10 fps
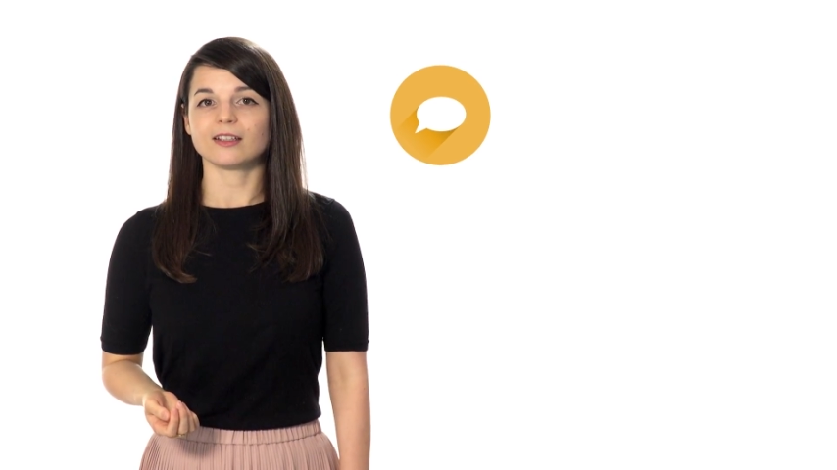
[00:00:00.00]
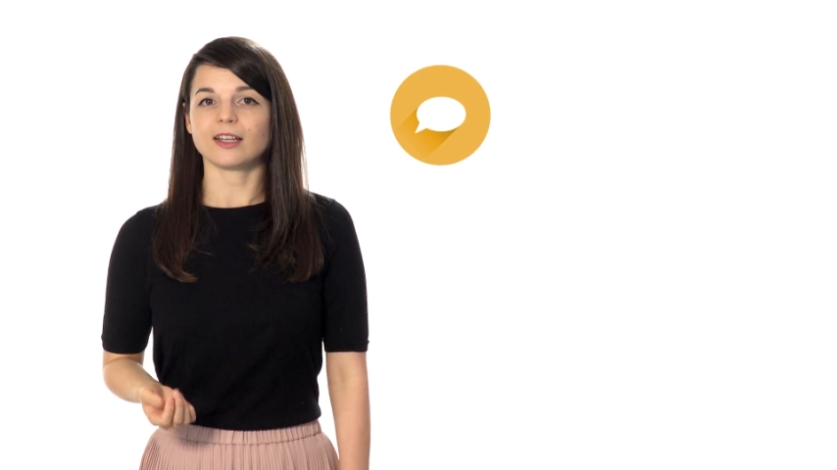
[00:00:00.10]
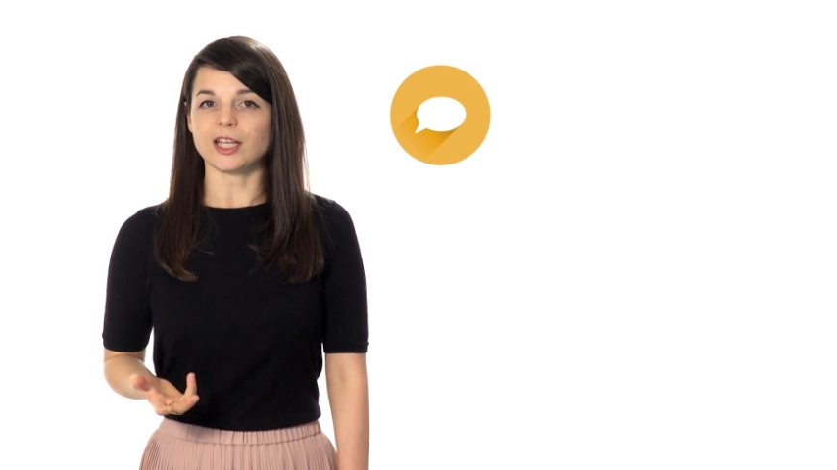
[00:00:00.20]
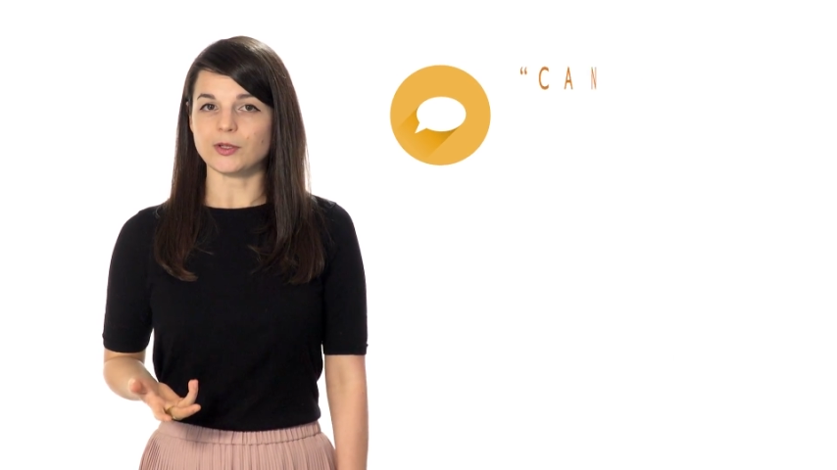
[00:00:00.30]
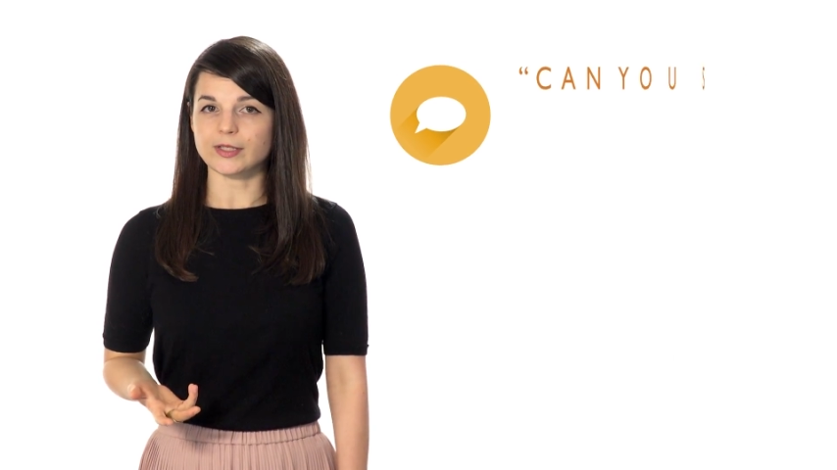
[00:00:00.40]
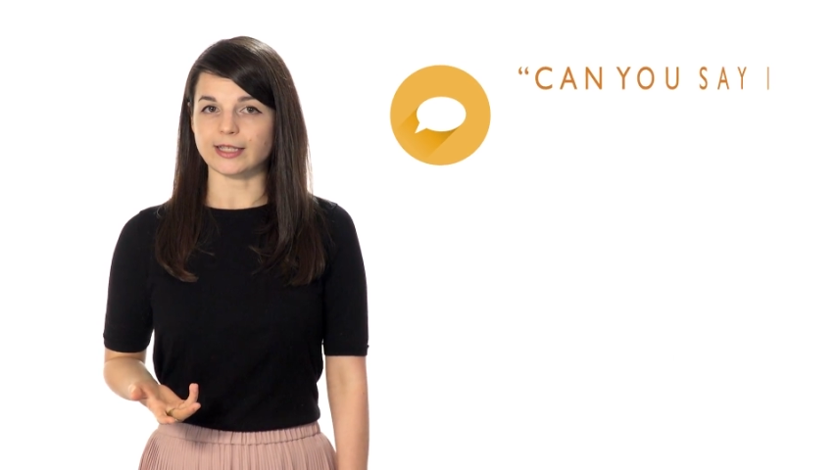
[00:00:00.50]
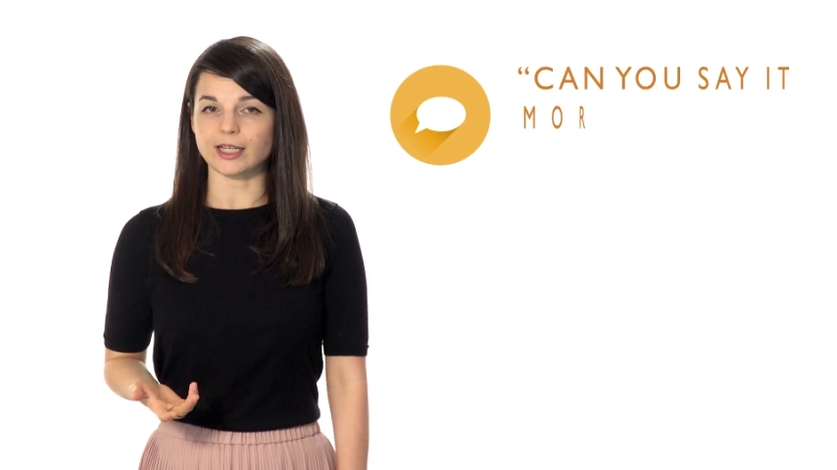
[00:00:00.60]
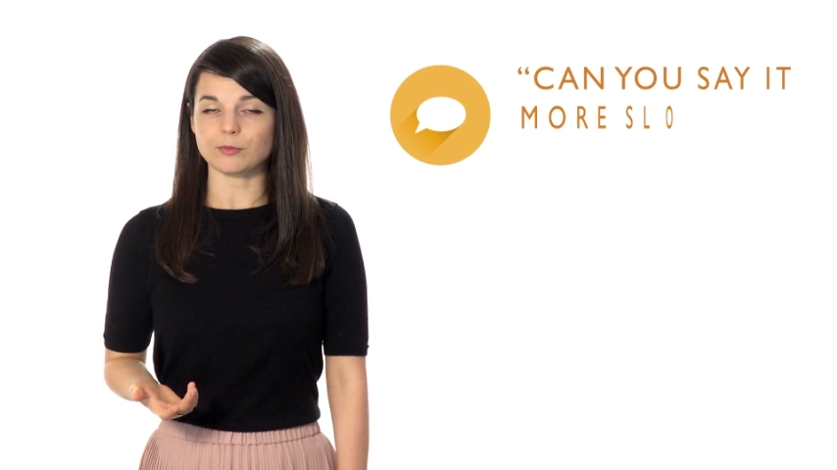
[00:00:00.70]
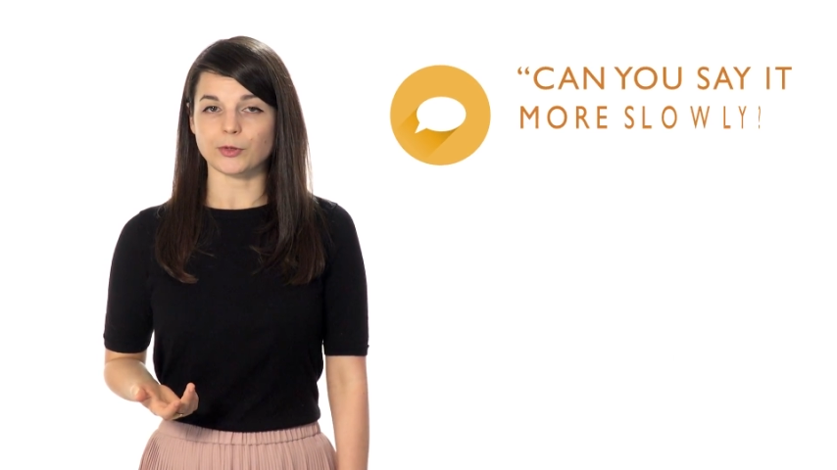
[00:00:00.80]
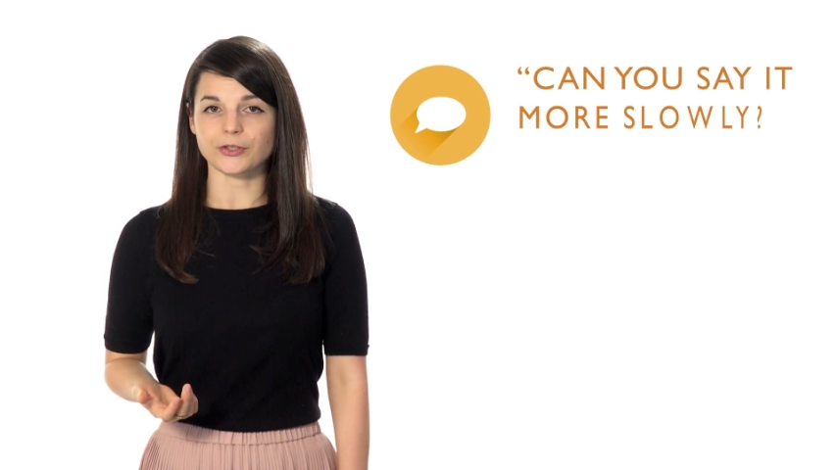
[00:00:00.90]
"Can you say
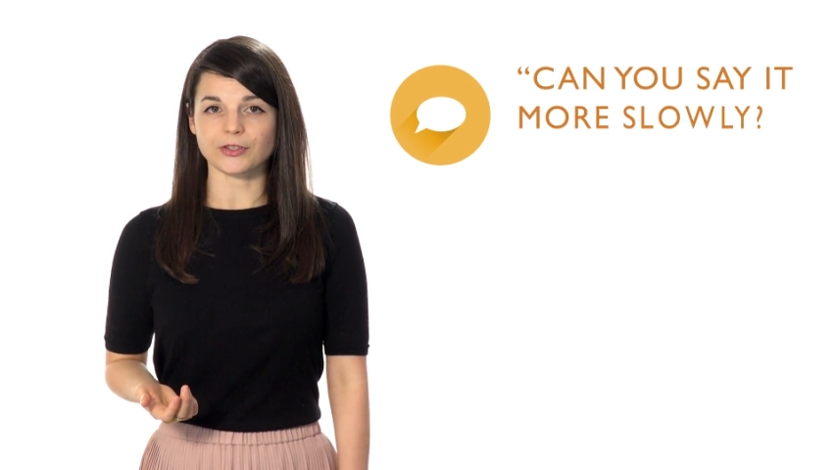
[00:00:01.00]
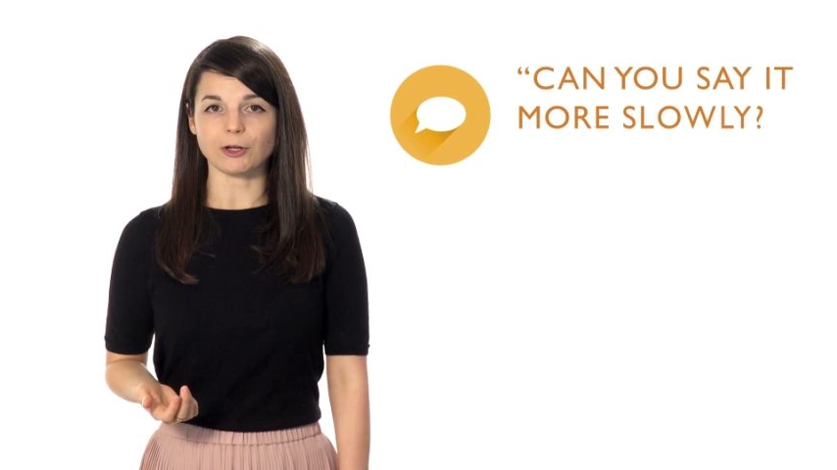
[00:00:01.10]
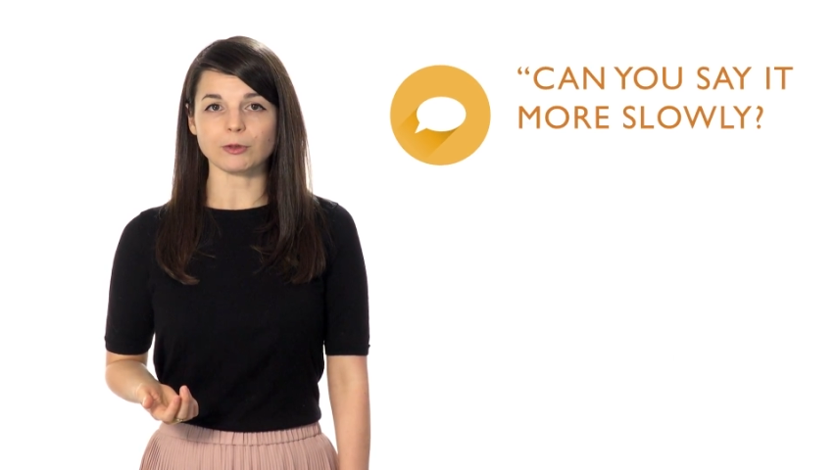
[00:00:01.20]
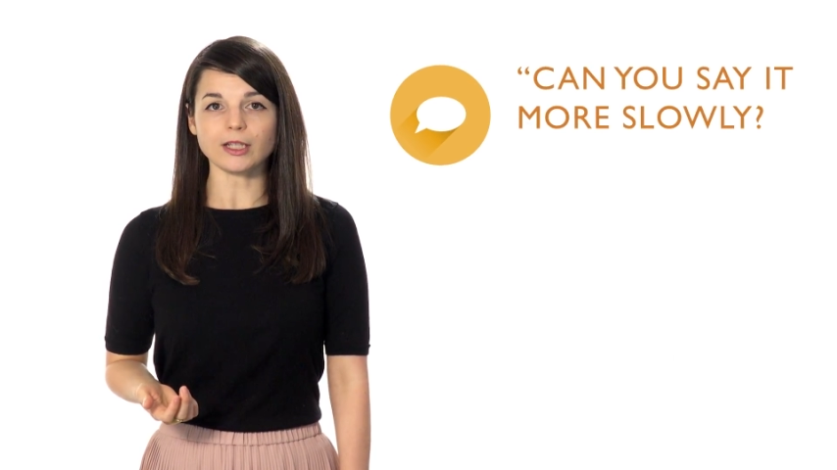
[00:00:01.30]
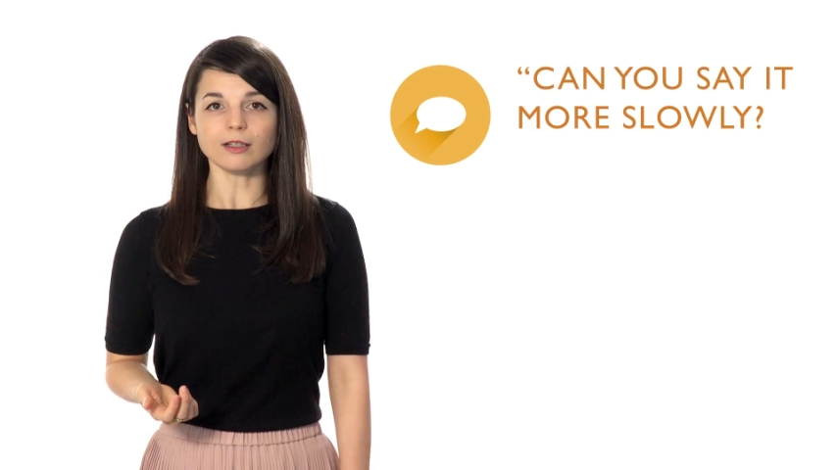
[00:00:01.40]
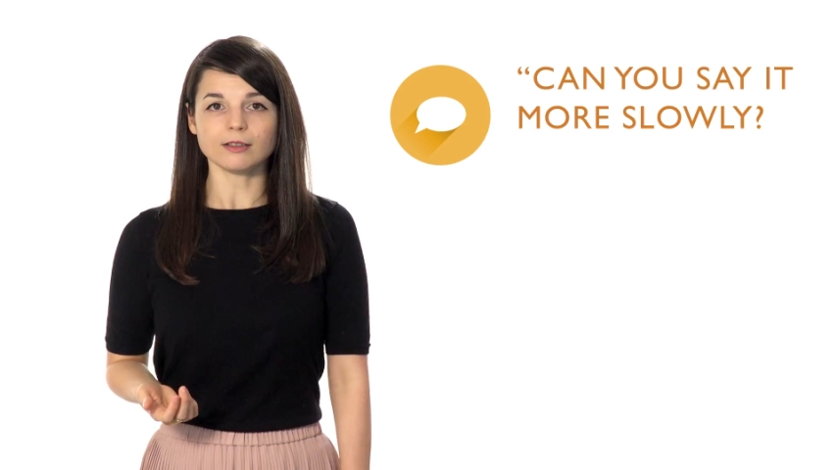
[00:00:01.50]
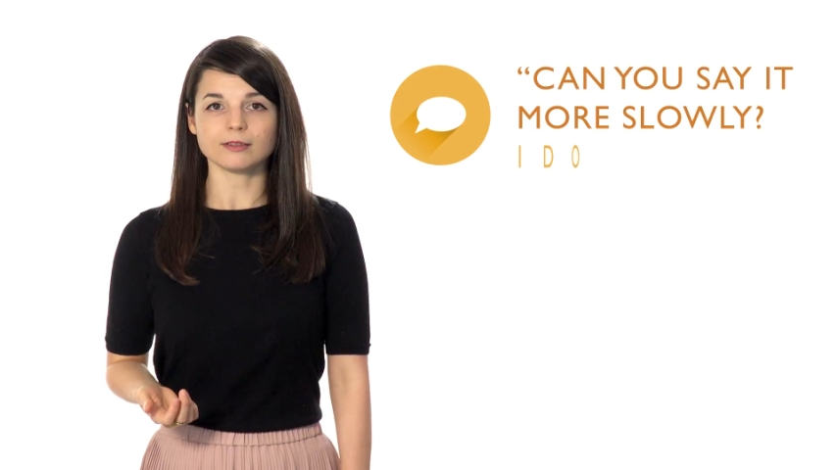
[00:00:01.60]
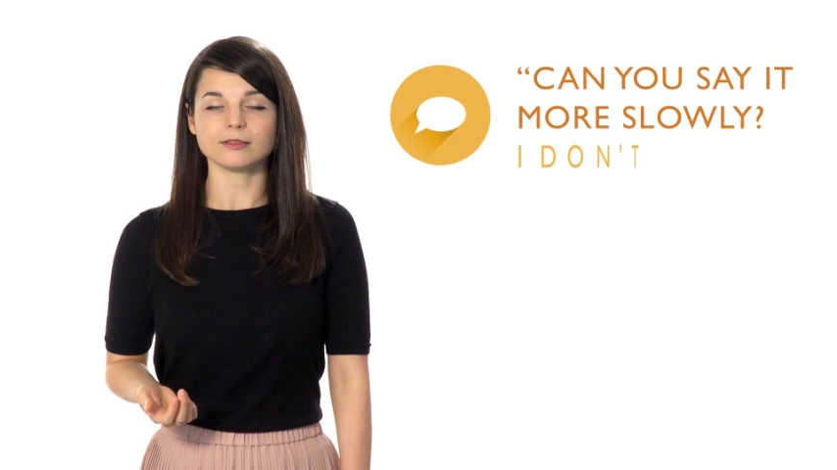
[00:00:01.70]
it more slowly?"